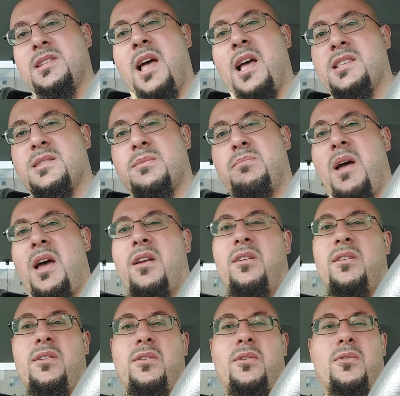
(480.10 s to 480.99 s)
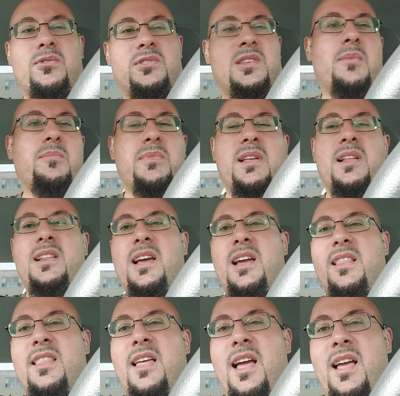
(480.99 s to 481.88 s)
that's better, or something
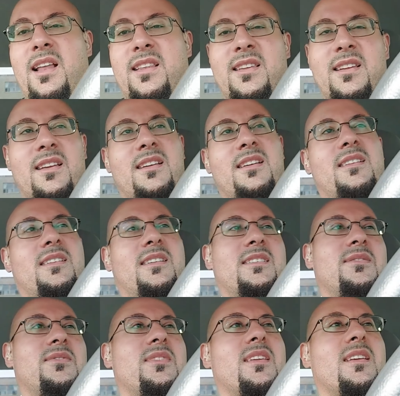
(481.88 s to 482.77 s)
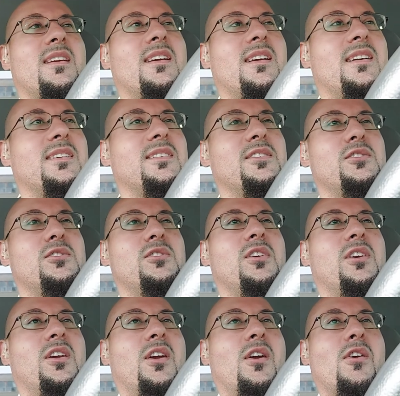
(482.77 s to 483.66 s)
like that.
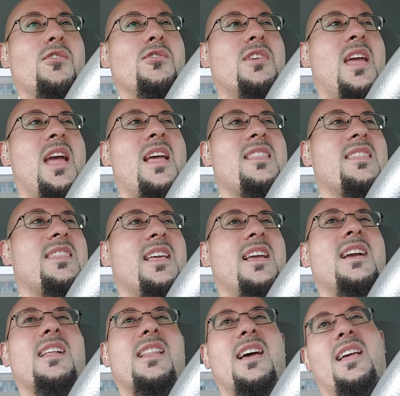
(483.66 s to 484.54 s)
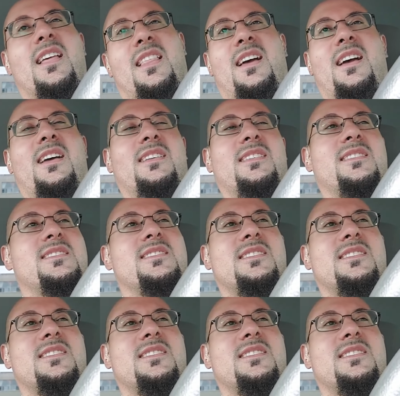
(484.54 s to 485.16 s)
You can't think like that.